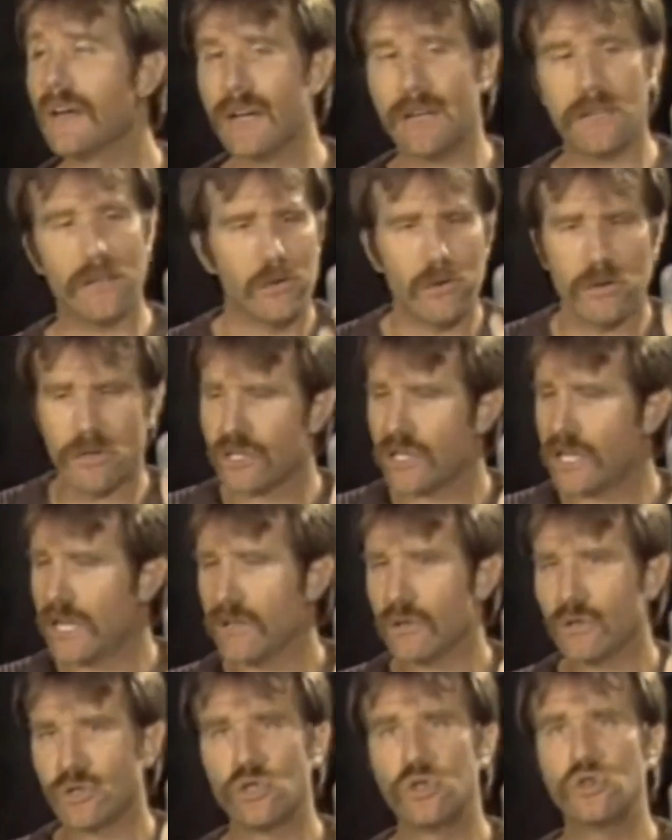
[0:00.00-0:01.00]
and you
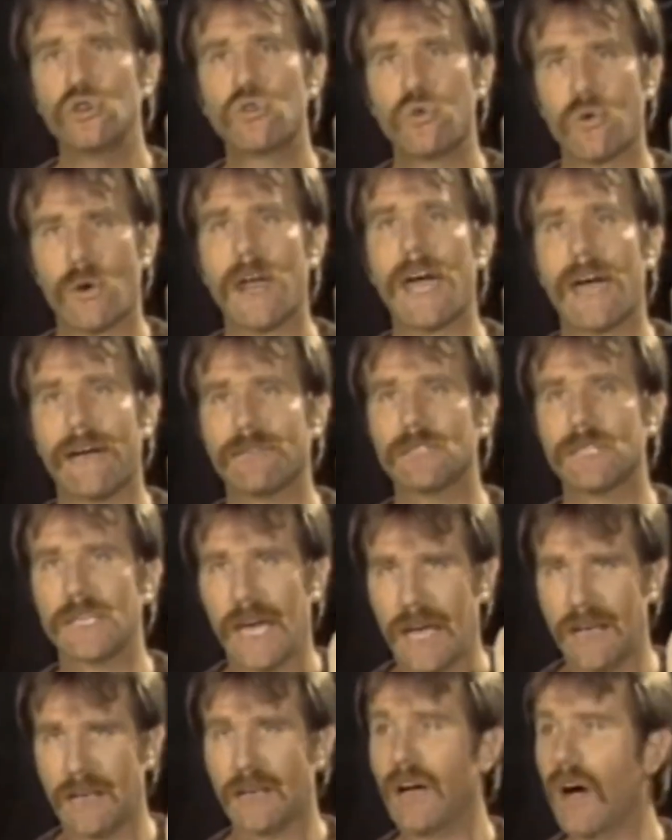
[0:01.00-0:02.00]
understand those two crafts
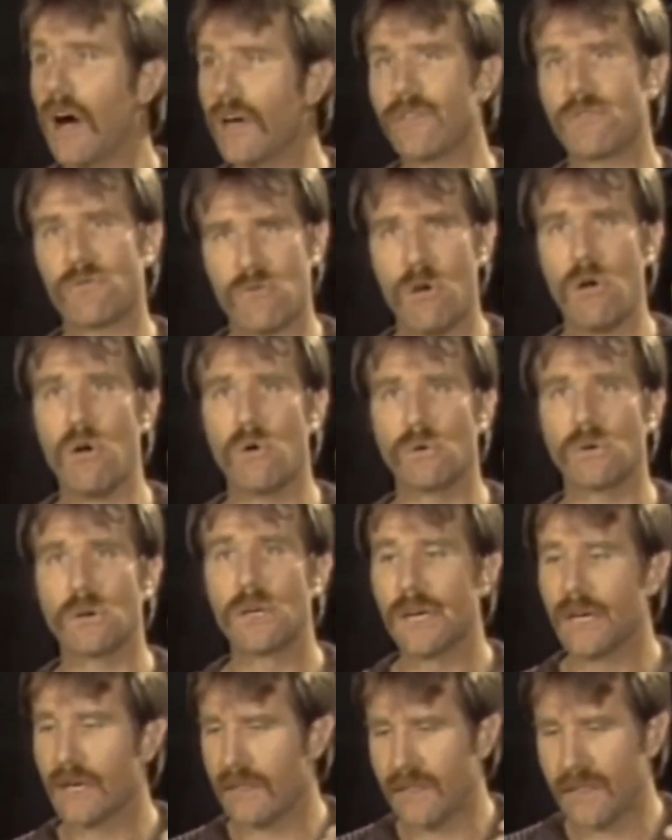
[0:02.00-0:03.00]
on their own,
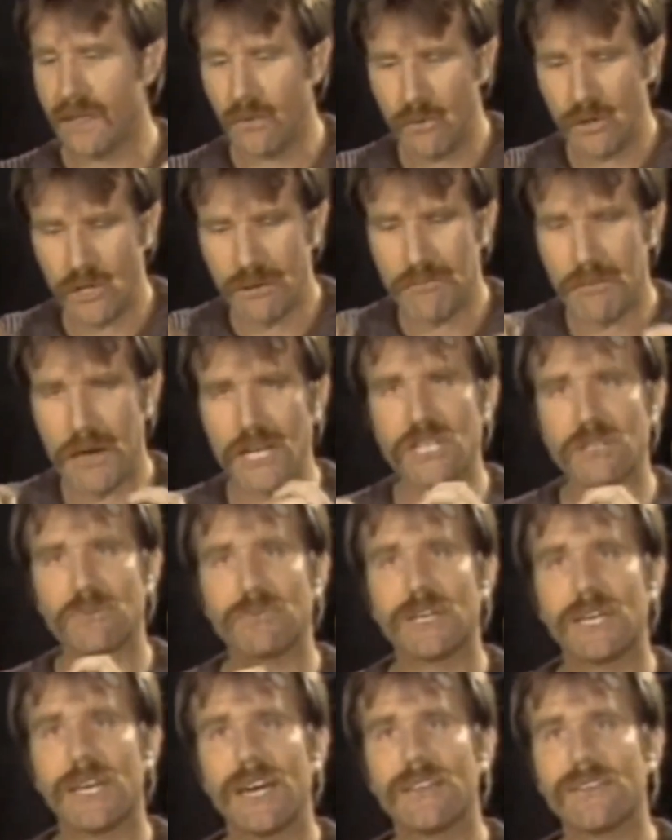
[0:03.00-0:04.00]
then when you mesh them
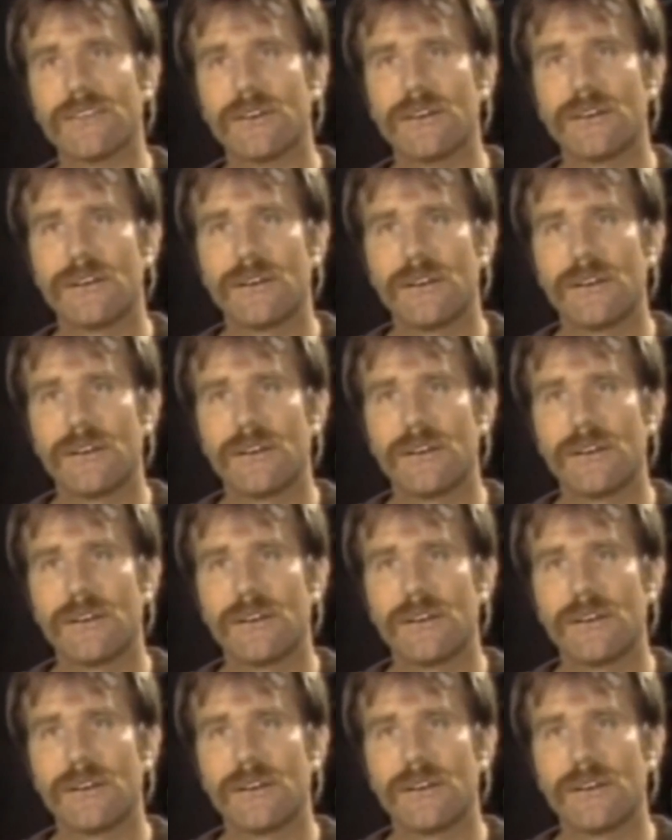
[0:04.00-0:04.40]
together,